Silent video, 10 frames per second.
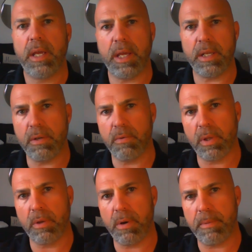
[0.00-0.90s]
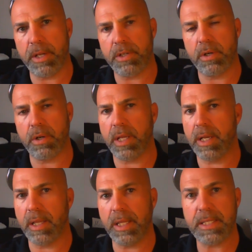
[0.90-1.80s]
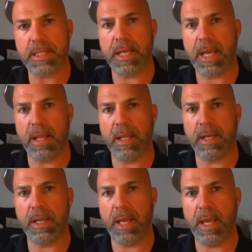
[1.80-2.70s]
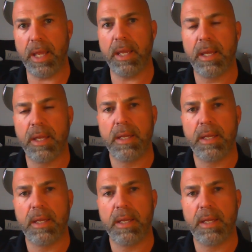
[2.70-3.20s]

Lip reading: and you really want to make sure you're getting at least a gallon a day.